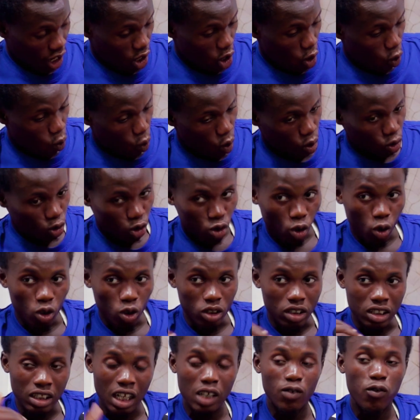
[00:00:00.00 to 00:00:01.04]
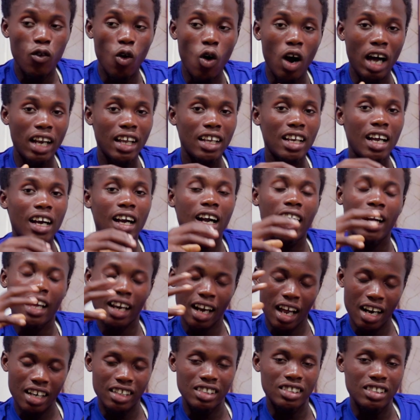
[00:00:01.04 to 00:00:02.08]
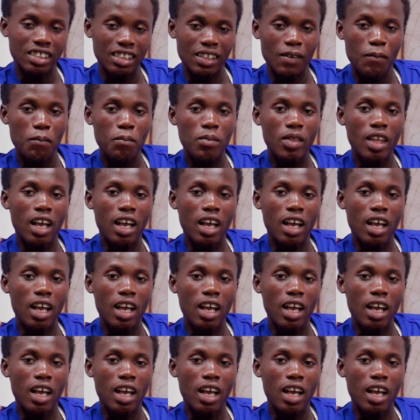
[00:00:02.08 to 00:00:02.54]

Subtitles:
they won. So just for another clarity,